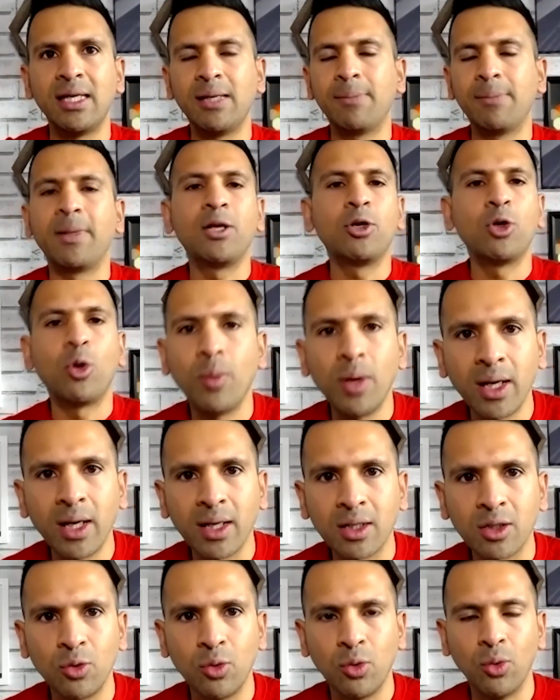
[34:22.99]
it may not
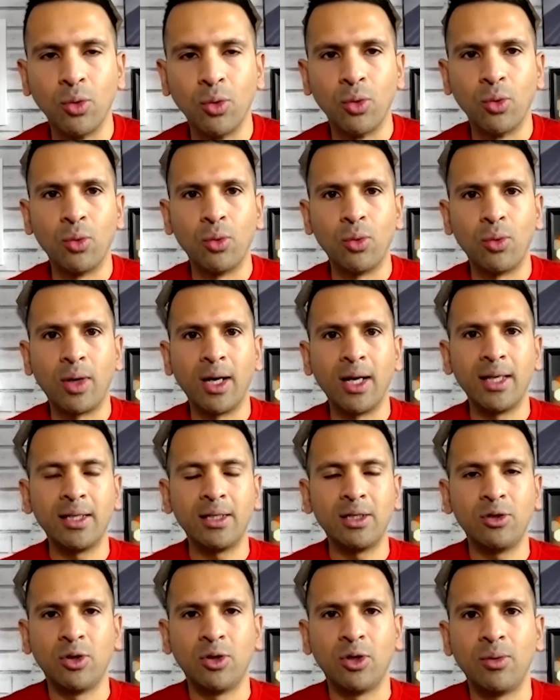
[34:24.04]
work, or
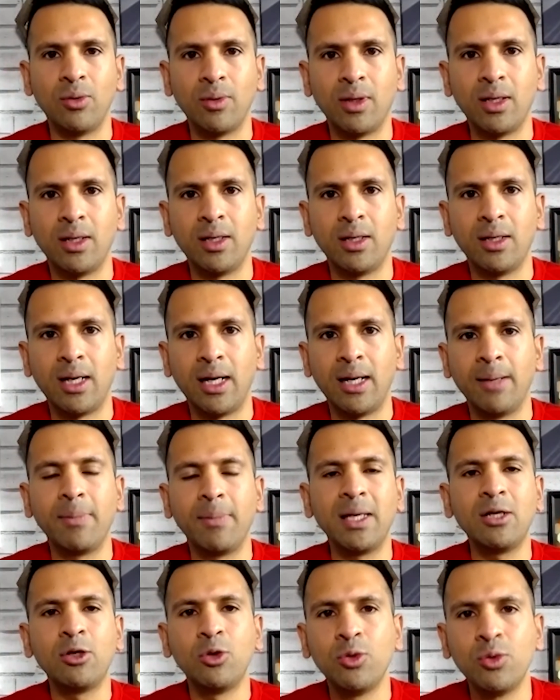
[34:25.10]
I
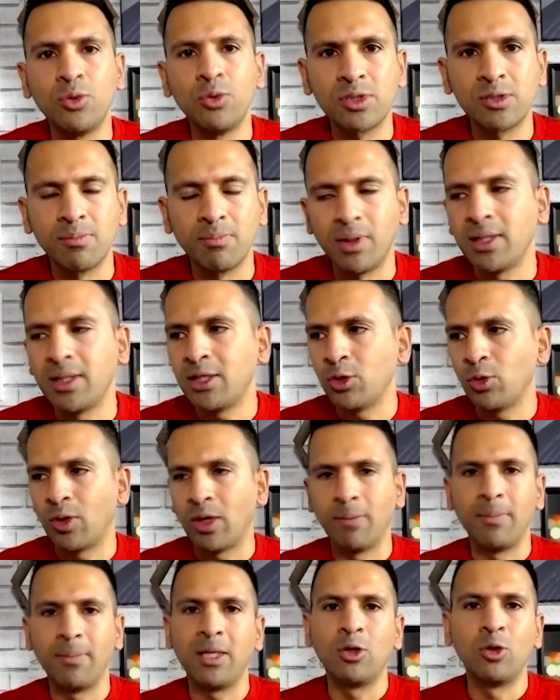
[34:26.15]
may lose money, or
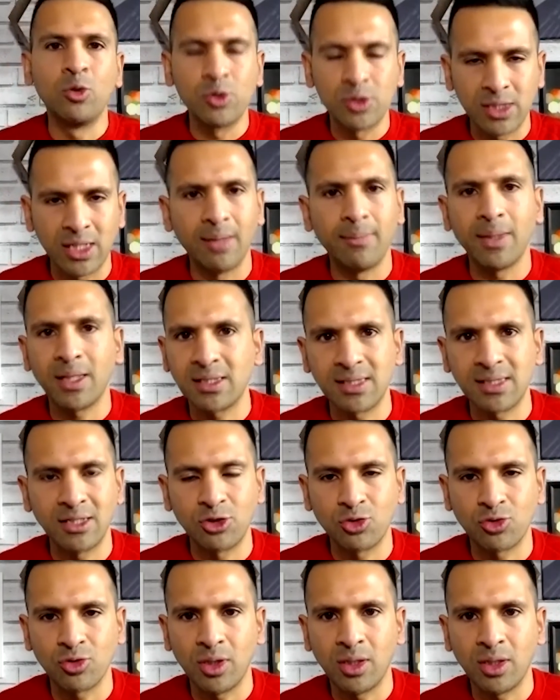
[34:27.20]
I may lose time,
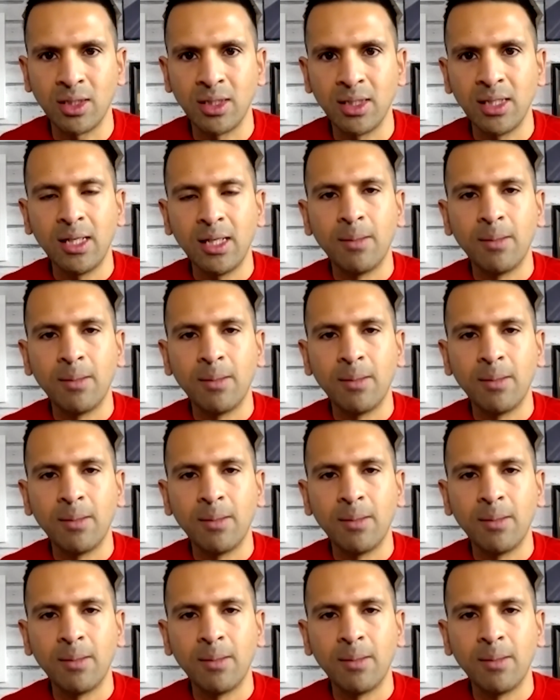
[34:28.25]
etc.